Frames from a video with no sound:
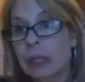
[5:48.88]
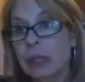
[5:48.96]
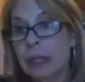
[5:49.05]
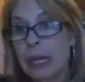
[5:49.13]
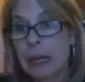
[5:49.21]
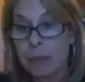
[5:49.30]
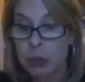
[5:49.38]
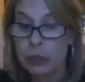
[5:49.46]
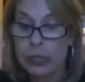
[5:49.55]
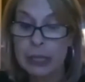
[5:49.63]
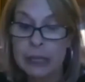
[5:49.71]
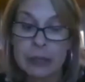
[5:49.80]

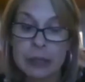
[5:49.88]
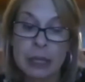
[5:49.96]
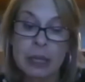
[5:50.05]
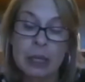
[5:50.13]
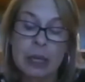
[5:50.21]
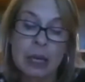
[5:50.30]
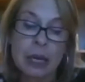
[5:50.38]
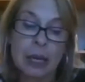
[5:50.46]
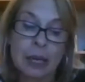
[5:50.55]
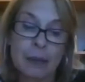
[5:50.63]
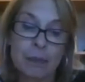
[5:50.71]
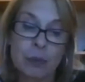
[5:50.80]
employees.
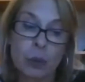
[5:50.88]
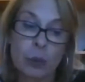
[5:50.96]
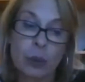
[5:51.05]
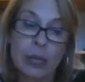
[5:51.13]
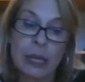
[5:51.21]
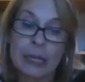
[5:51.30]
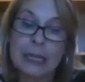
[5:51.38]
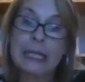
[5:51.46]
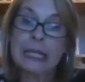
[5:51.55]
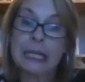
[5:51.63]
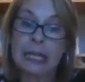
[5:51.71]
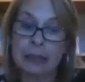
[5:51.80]
We
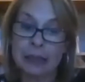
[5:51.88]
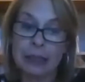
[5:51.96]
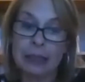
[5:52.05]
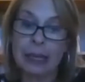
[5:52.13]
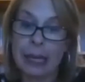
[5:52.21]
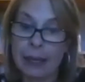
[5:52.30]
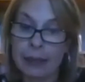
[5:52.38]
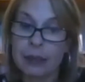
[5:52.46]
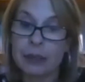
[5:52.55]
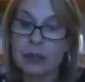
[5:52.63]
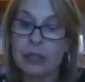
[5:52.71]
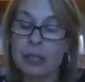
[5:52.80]
extended
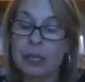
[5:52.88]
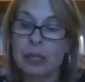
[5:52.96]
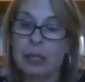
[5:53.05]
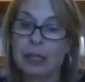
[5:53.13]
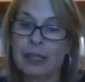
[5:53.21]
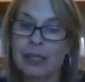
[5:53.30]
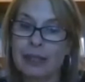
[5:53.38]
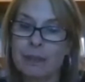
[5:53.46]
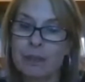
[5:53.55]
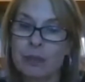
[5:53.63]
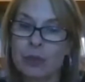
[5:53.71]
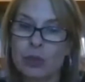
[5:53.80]
letters
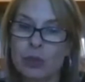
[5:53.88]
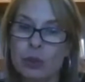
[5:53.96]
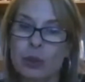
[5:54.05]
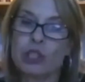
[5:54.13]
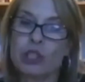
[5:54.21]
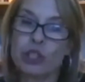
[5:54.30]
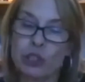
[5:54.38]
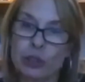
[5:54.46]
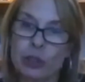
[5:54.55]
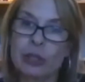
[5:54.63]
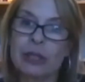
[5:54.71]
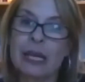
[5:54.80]
to
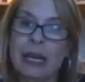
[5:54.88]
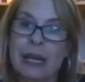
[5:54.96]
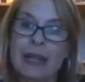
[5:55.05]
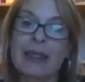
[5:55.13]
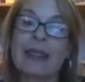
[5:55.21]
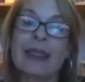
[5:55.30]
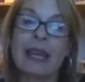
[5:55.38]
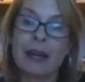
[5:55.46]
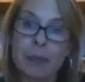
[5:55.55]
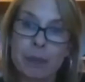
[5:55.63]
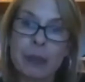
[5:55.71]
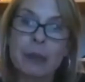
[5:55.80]
ensure that
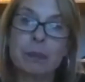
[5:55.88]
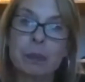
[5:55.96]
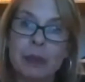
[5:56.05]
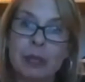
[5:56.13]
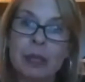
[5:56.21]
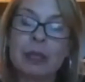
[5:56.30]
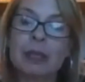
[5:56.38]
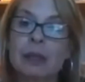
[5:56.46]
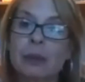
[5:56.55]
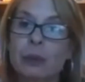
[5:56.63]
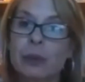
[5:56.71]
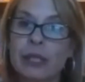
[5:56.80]
their people
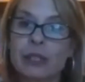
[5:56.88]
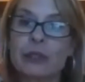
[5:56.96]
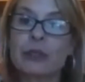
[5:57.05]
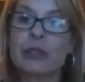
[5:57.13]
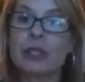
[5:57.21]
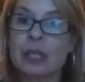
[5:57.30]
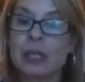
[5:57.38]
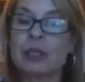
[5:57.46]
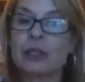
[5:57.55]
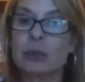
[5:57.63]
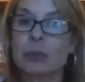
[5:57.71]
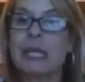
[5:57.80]
were
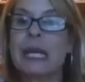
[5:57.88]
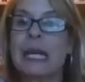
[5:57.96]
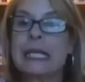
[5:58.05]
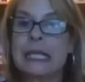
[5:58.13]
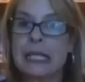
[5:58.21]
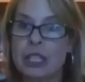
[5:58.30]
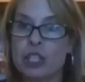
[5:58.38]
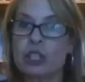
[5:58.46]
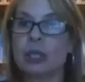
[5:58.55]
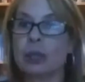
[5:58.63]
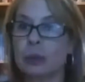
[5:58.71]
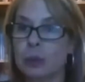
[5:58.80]
considered to be
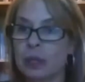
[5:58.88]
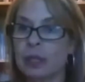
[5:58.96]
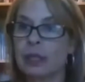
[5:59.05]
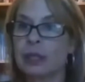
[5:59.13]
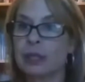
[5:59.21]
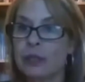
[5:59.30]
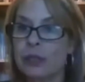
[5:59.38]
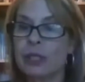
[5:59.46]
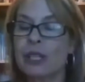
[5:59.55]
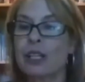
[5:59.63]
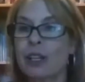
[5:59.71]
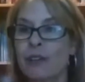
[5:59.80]
essential workers
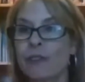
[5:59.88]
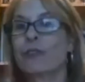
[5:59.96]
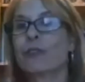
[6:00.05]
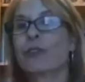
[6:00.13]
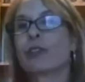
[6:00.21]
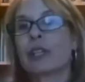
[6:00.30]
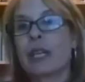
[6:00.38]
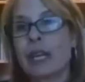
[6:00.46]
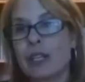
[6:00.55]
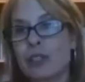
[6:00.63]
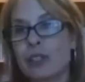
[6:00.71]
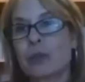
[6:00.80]
for
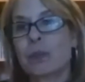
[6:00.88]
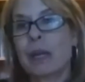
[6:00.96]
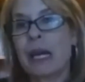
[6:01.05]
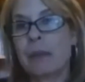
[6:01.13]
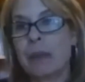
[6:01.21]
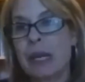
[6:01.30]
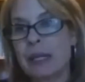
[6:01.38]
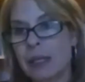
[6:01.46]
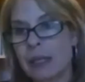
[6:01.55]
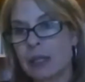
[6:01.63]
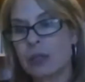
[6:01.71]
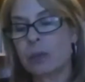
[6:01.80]
a supply base
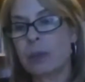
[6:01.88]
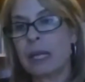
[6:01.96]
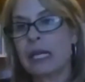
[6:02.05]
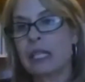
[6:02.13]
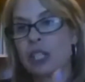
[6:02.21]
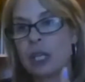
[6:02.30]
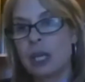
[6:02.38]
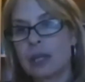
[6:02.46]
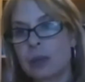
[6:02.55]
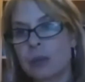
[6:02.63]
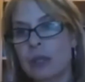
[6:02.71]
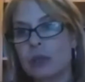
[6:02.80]
and a supply chain
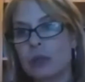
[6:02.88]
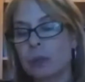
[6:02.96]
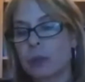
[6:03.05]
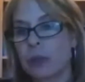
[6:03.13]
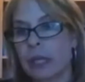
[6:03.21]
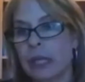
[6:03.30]
that was supporting